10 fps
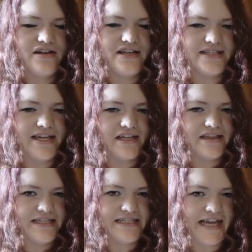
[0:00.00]
is like
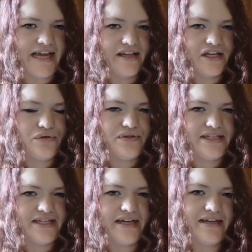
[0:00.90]
a list telling you
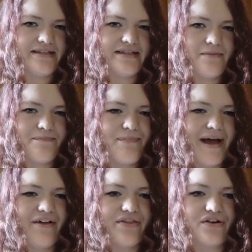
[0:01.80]
details
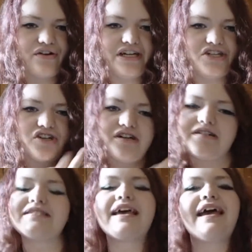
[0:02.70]
about the
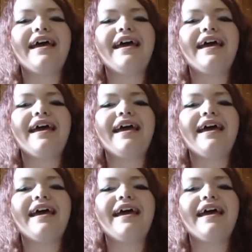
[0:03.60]
creatures,